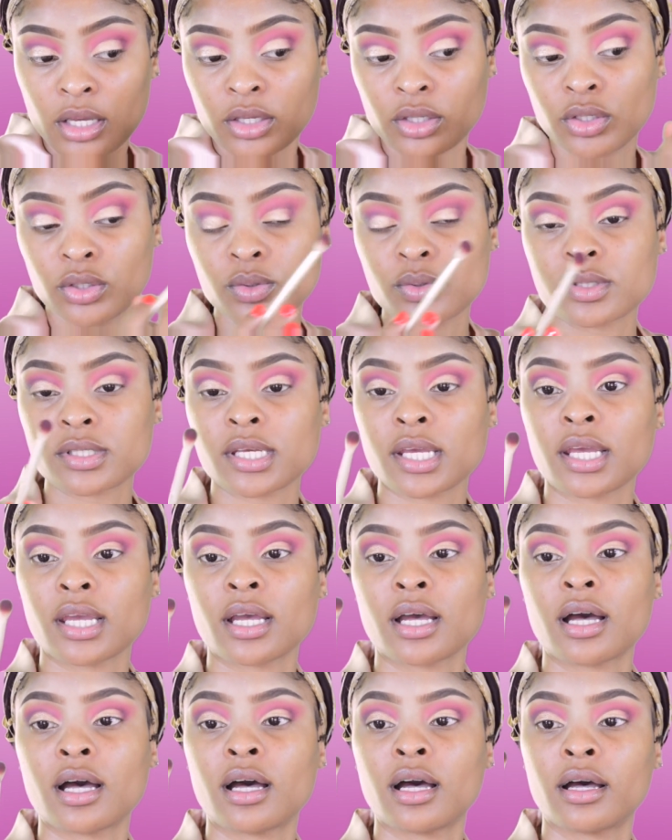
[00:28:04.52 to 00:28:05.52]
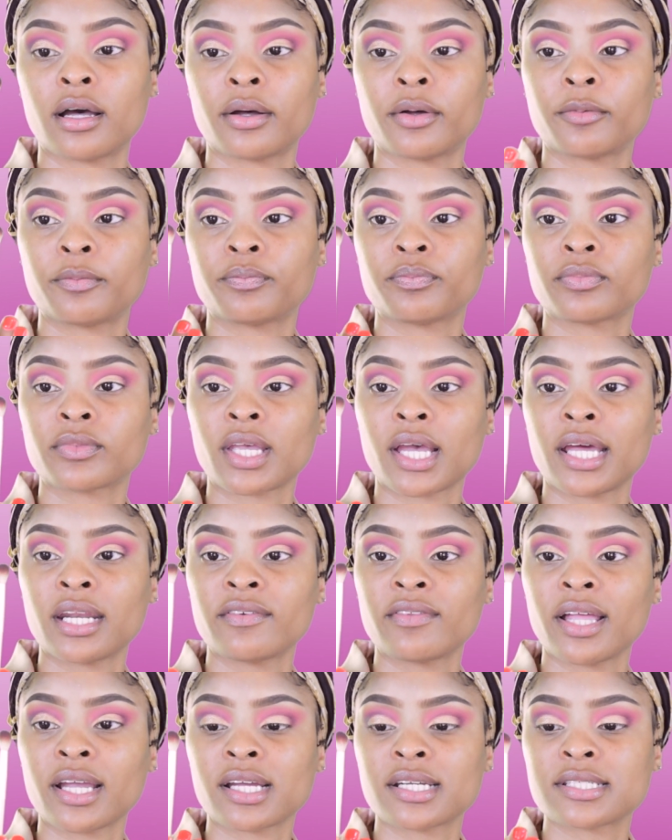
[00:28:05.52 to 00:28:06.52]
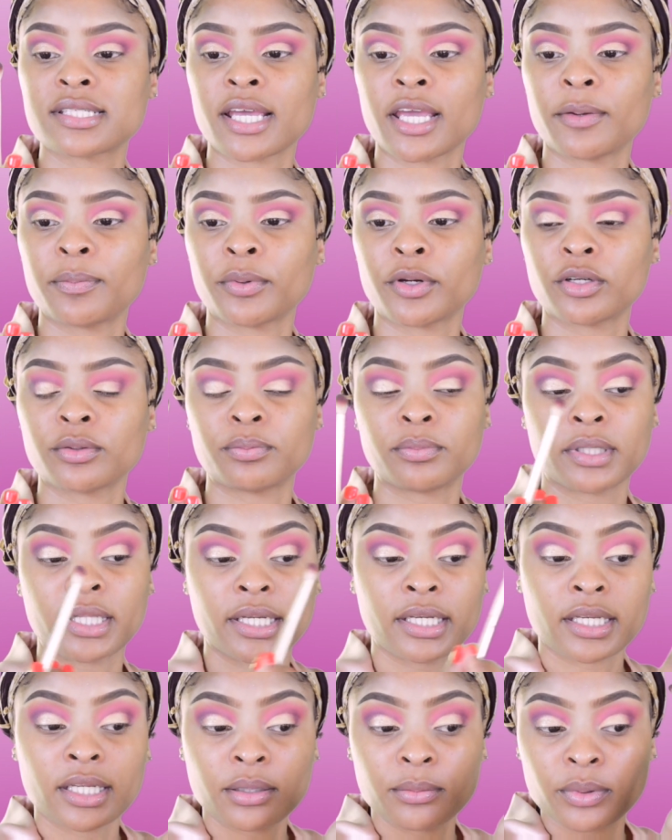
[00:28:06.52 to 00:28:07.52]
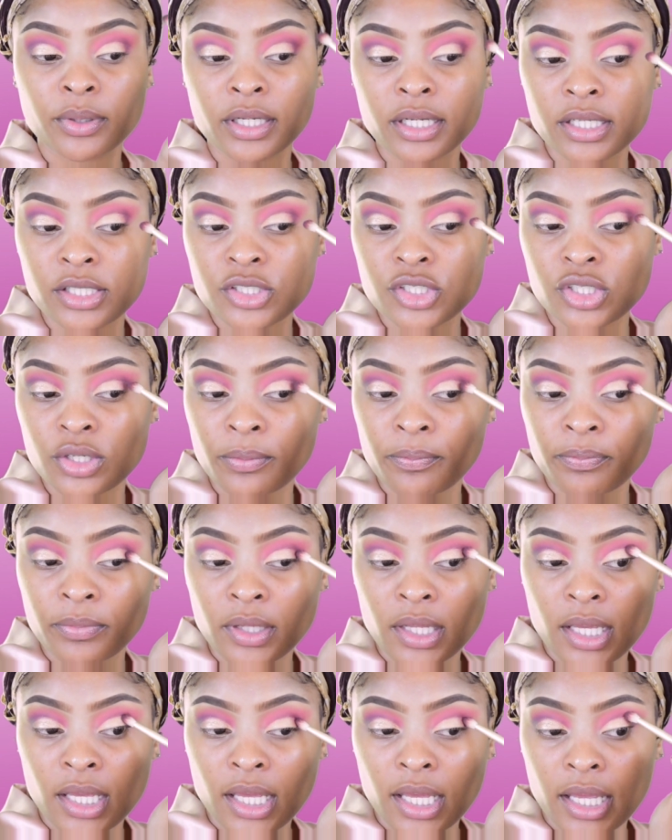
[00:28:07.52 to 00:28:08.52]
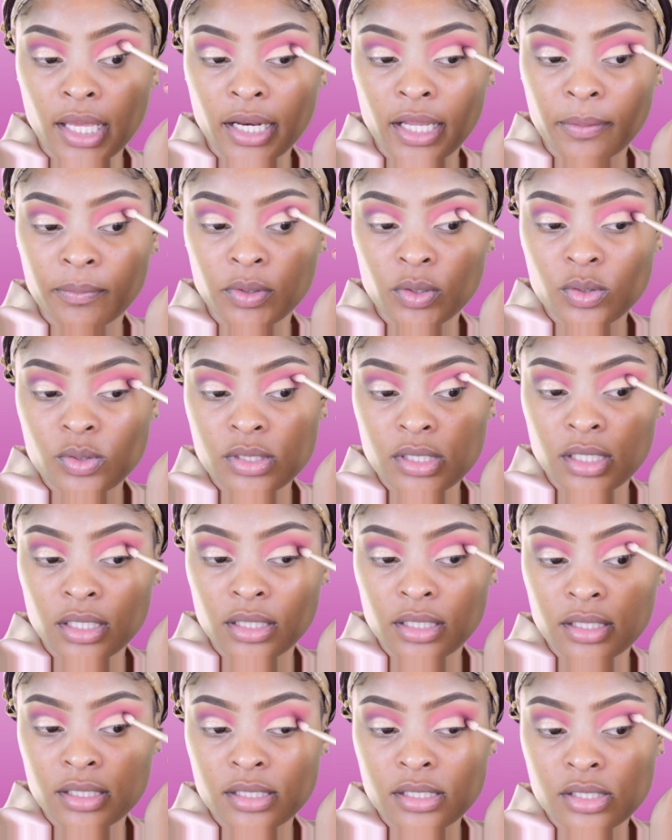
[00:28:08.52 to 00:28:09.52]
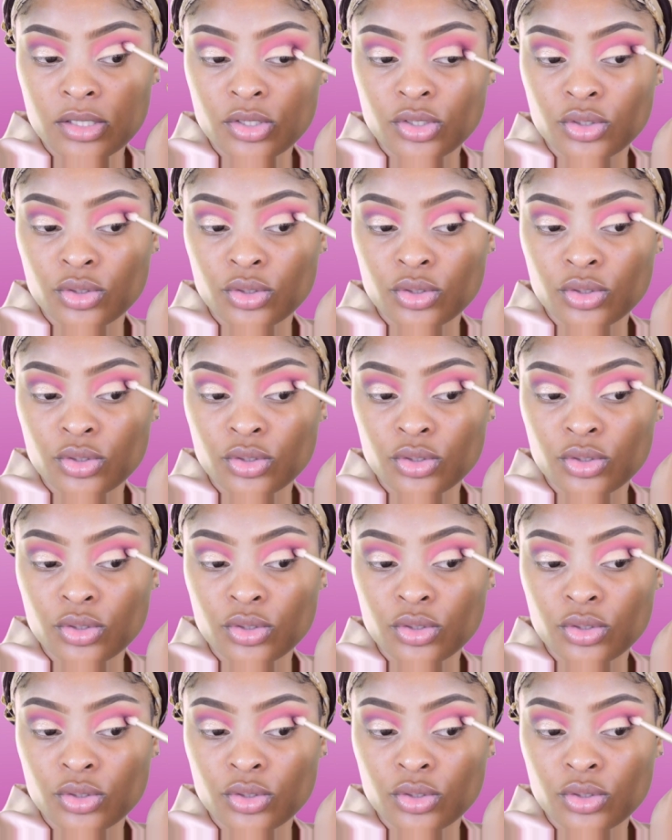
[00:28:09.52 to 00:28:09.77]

using kind of like a tapered blending brush, and I'm using this